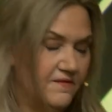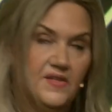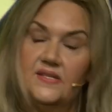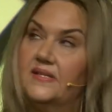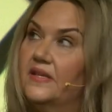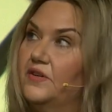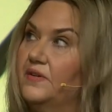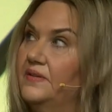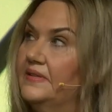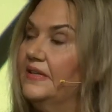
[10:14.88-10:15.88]
of this
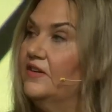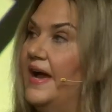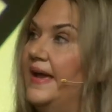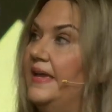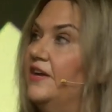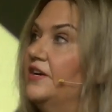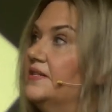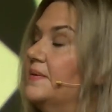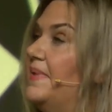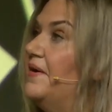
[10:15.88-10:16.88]
little, little guy here
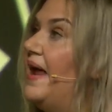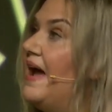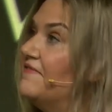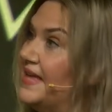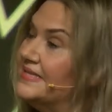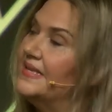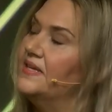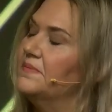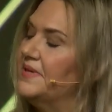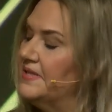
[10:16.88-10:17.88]
is about half that
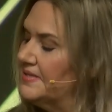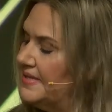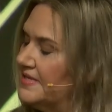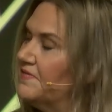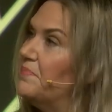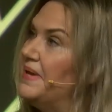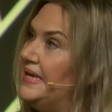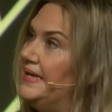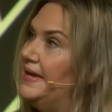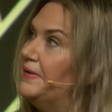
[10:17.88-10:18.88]
size, about the size of a
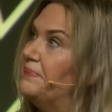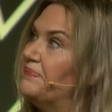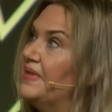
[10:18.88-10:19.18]
pinky nail.